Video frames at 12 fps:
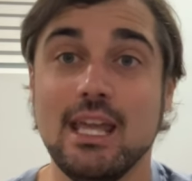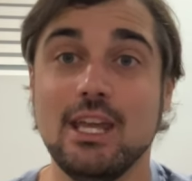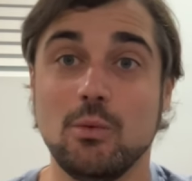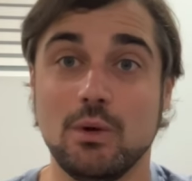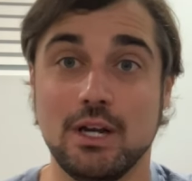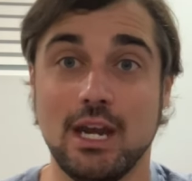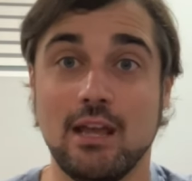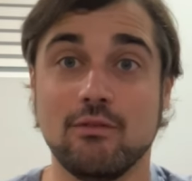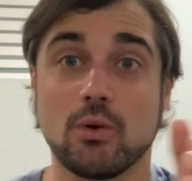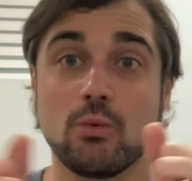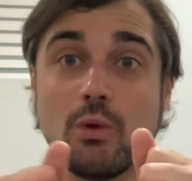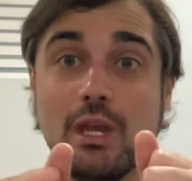it would
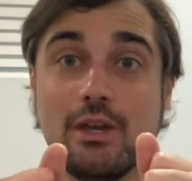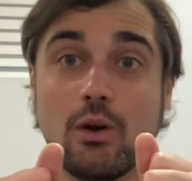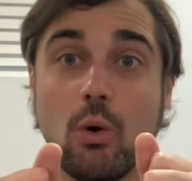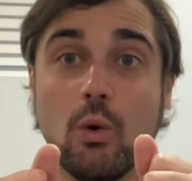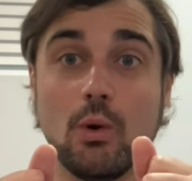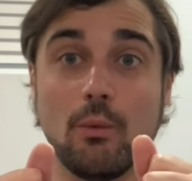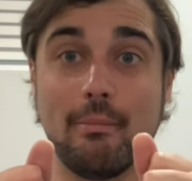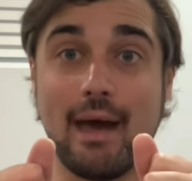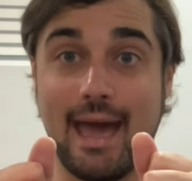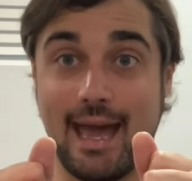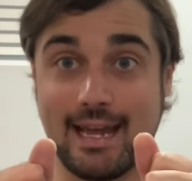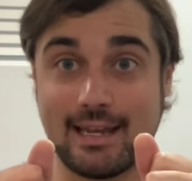never recoil back.